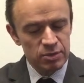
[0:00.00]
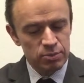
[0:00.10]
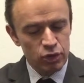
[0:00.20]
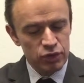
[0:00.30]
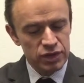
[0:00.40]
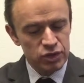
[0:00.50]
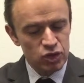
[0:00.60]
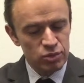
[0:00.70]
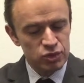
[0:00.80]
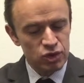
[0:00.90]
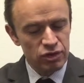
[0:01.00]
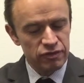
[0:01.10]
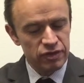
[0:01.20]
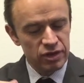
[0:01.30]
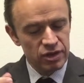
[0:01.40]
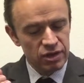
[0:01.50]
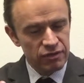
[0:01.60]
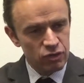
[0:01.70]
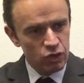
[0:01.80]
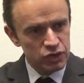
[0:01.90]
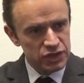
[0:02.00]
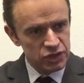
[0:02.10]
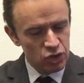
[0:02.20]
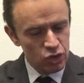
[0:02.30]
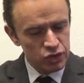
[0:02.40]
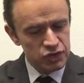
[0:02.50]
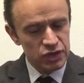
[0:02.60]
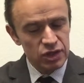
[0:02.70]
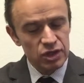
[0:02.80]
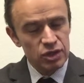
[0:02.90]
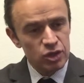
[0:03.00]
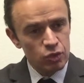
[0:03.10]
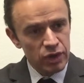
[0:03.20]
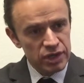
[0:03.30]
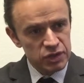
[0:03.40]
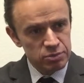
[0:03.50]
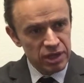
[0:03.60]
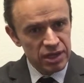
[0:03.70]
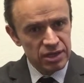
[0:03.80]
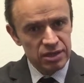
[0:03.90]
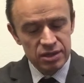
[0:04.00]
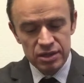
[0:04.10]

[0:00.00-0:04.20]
both in terms of course, its looks, the way it's made,